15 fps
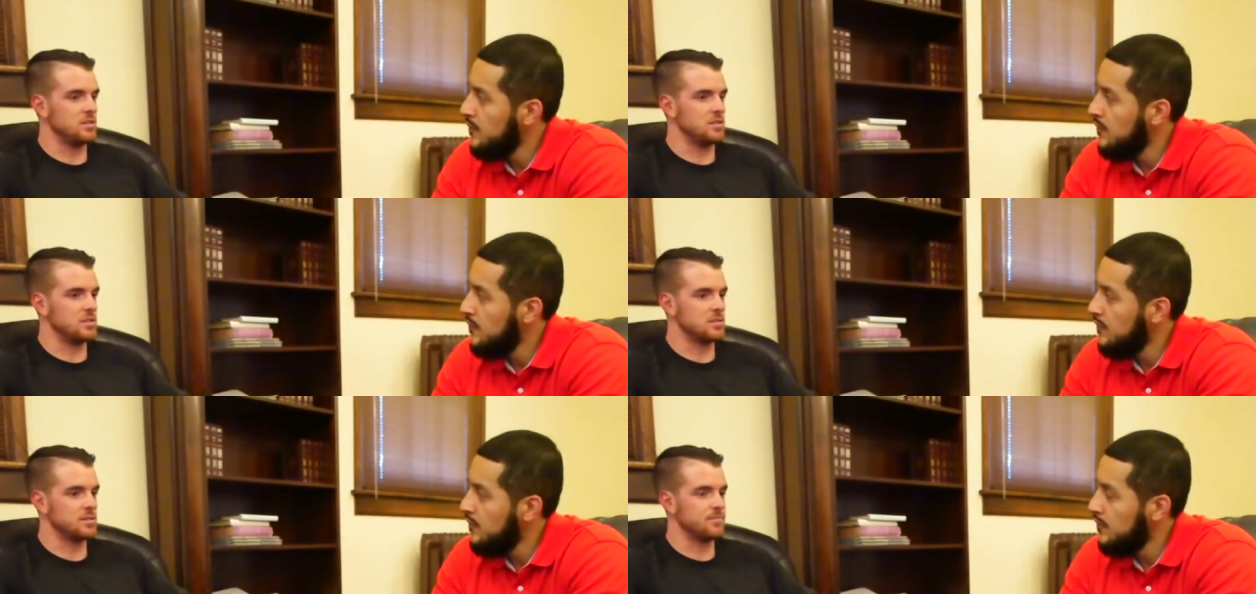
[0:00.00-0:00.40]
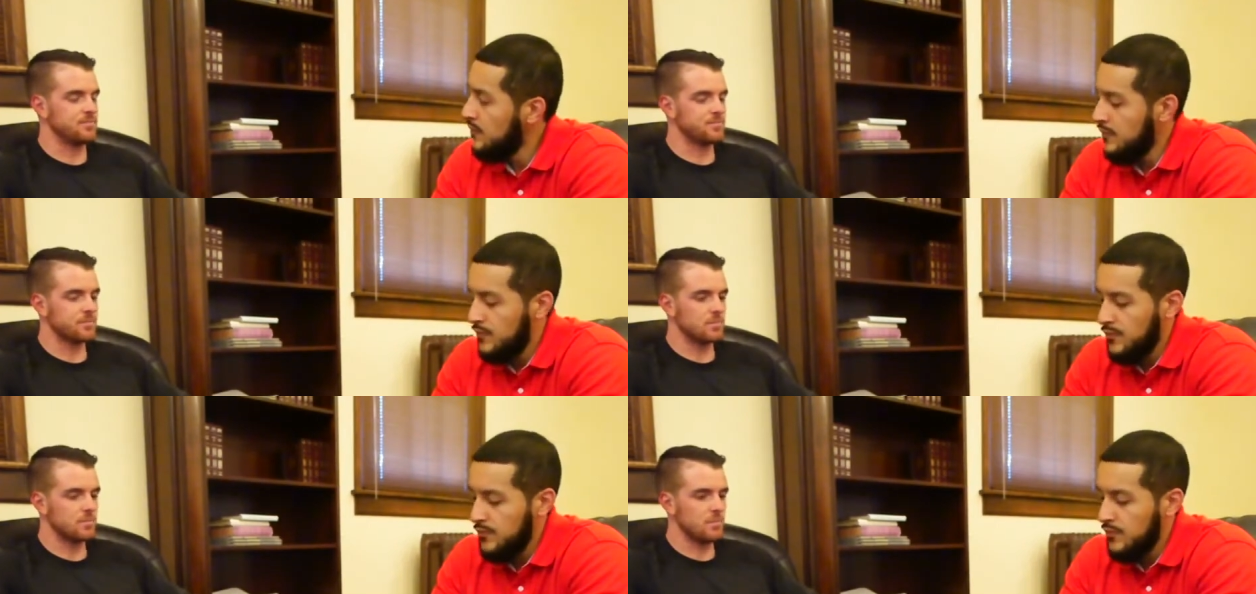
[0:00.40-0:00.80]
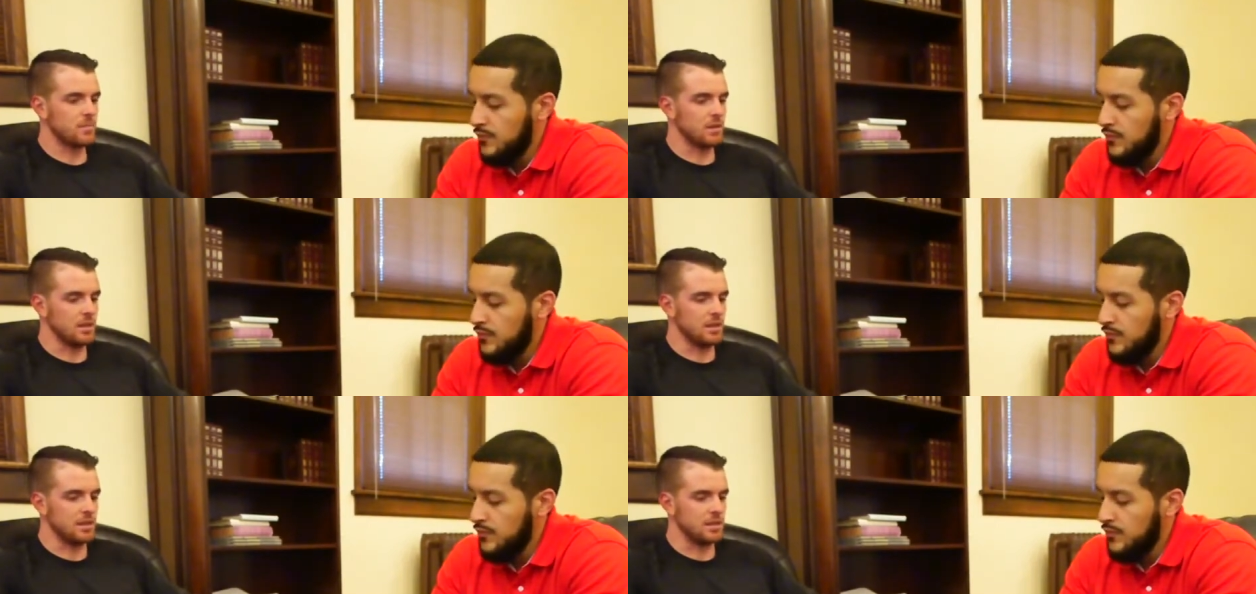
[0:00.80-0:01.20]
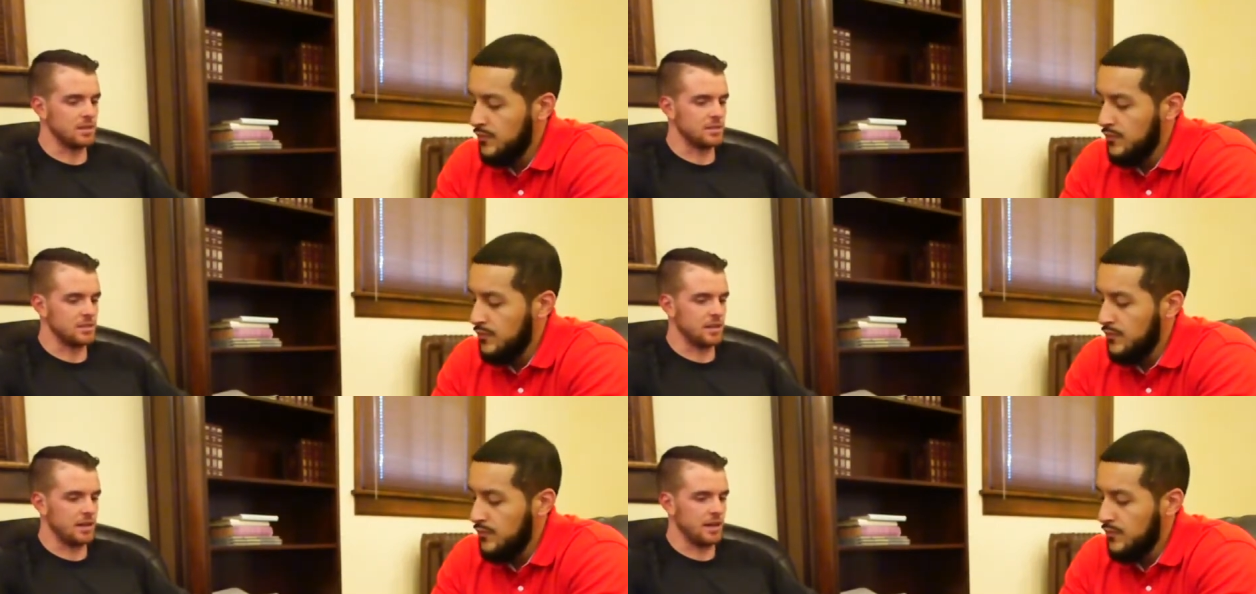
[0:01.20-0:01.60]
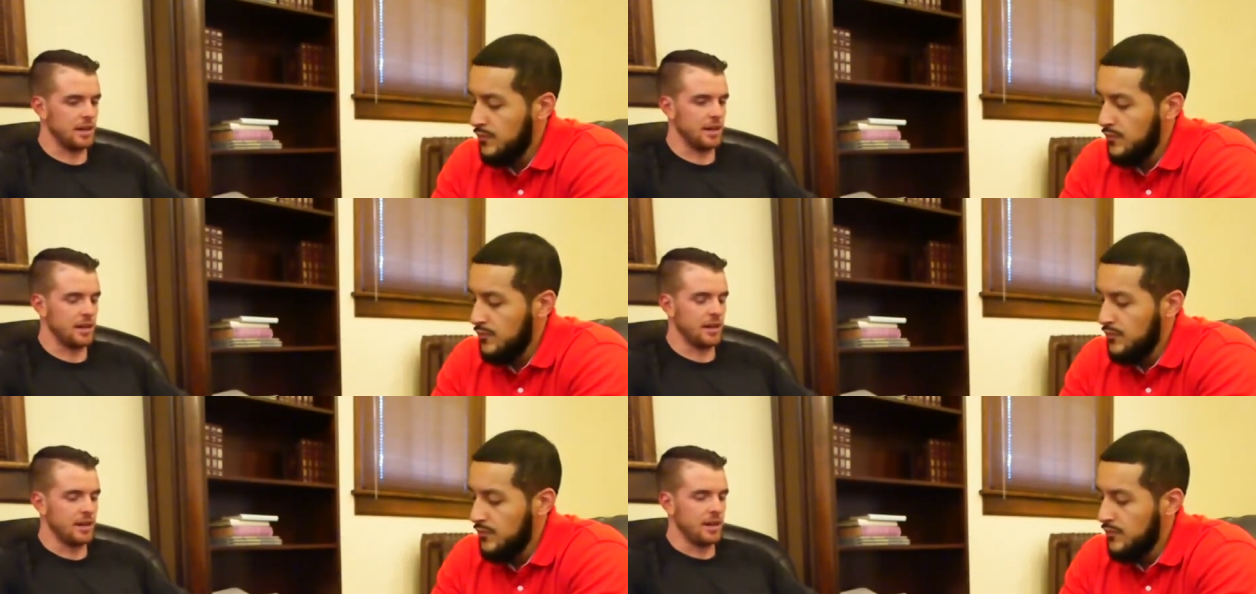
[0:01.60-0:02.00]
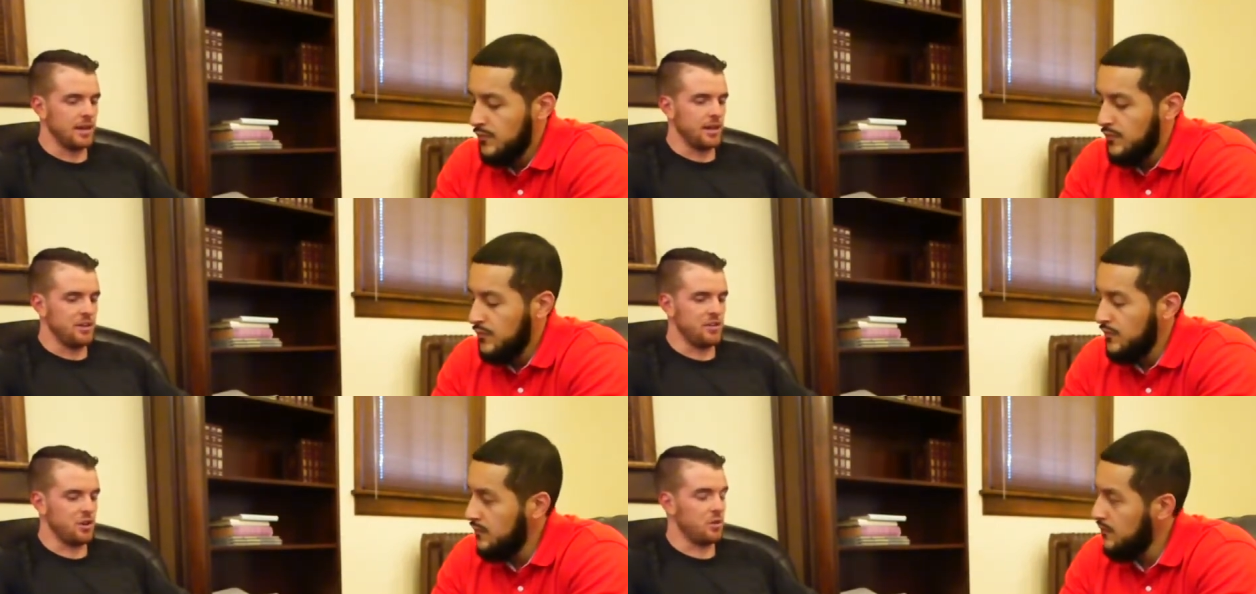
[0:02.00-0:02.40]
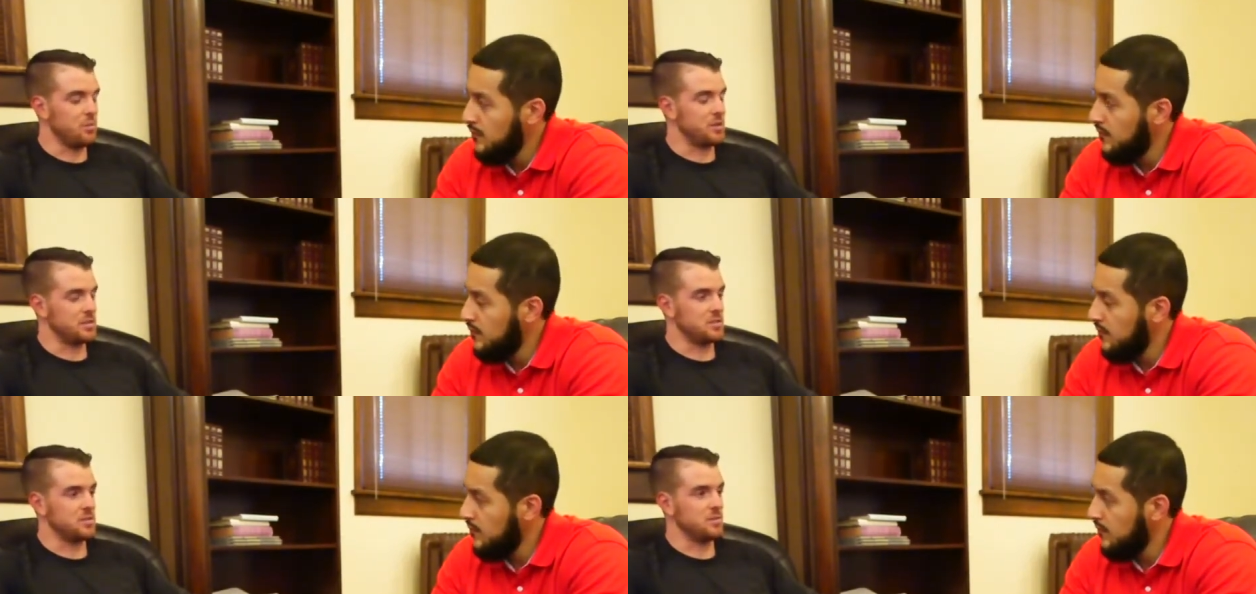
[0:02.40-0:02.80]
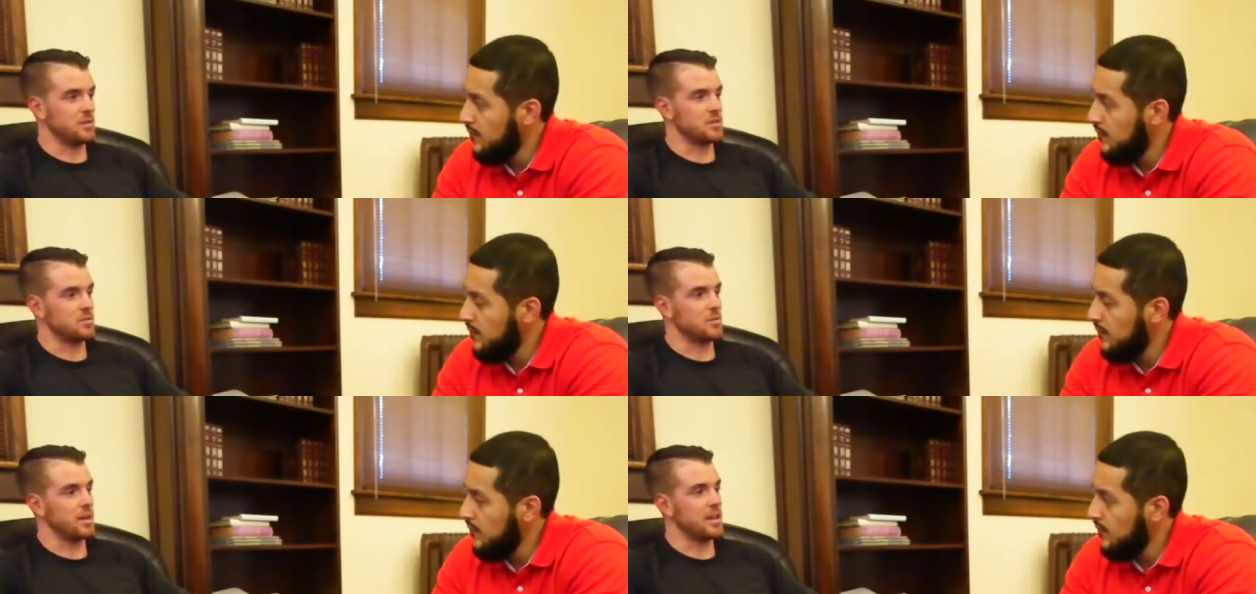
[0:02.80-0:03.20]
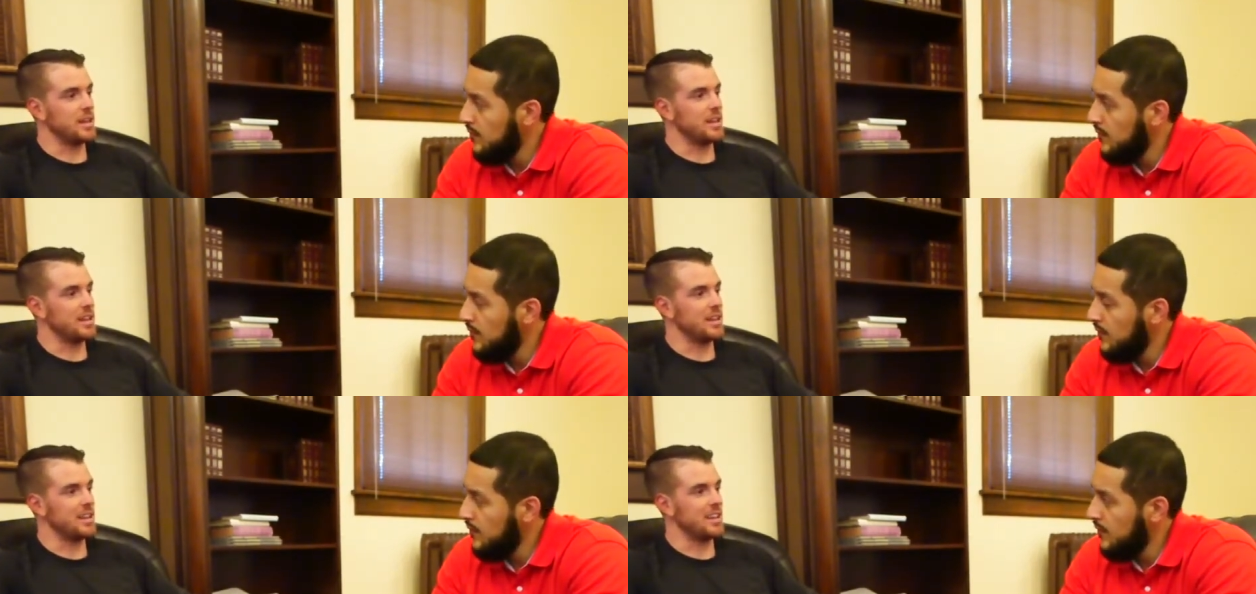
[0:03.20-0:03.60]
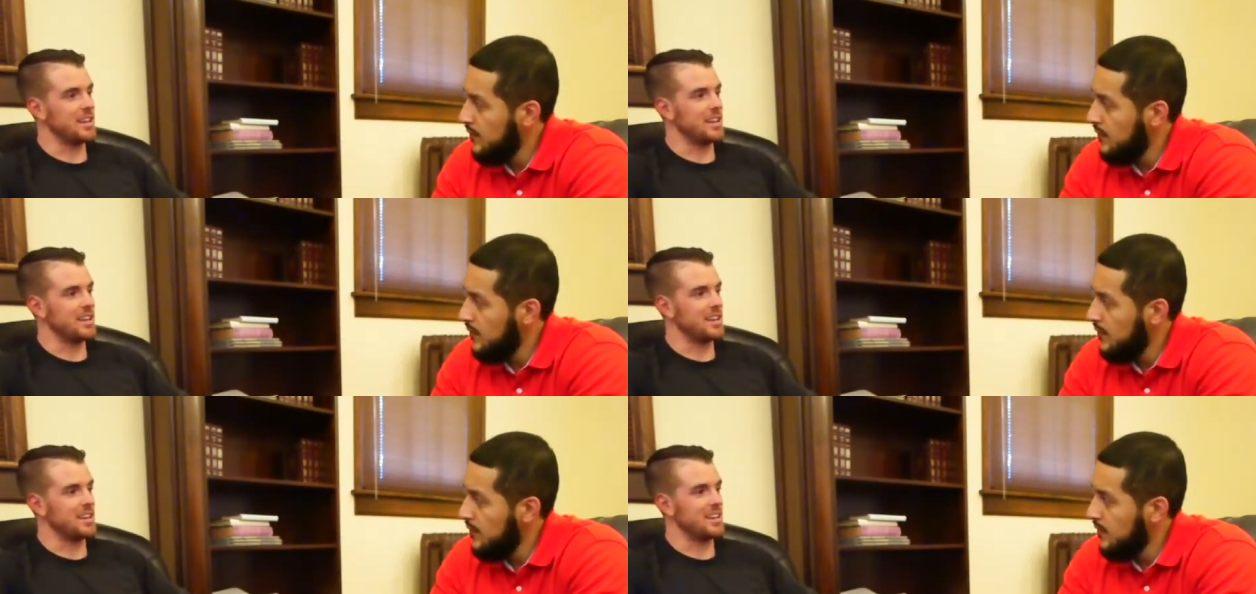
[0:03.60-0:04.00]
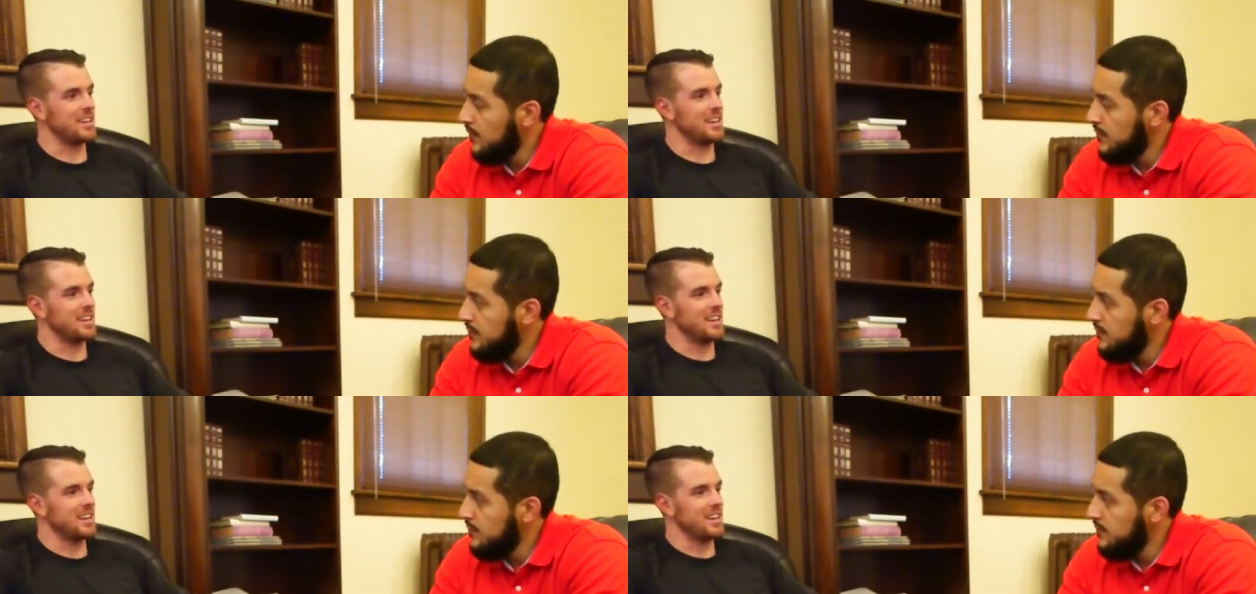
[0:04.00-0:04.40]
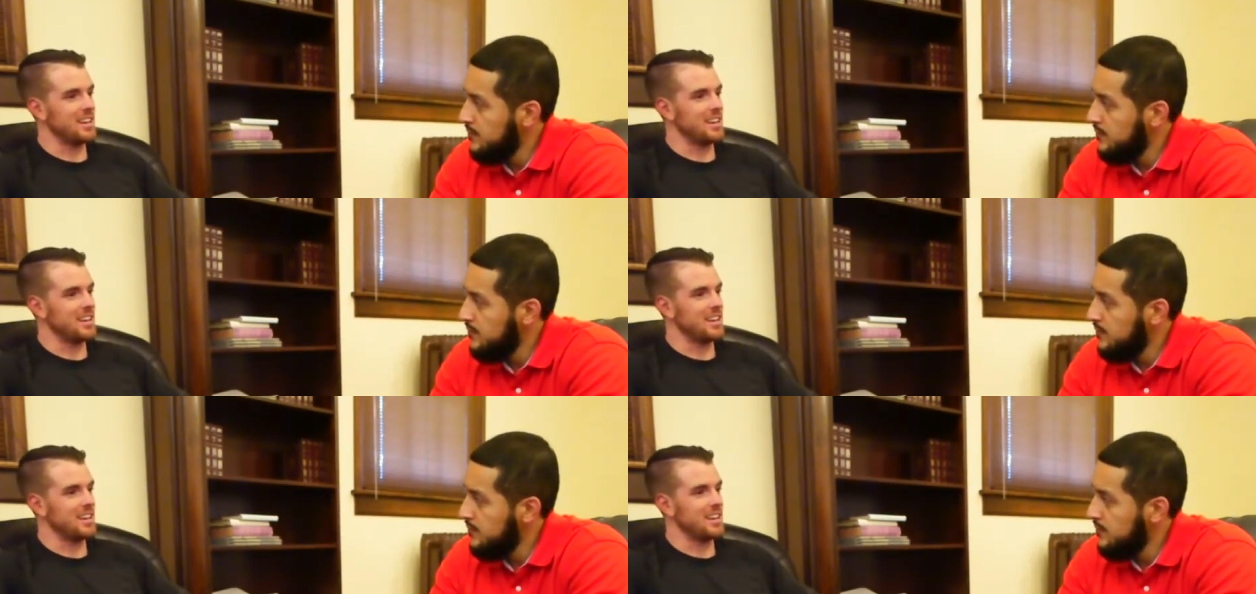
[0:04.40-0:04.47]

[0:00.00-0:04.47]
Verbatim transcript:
Speaker 1: too, is don't put too much weight in,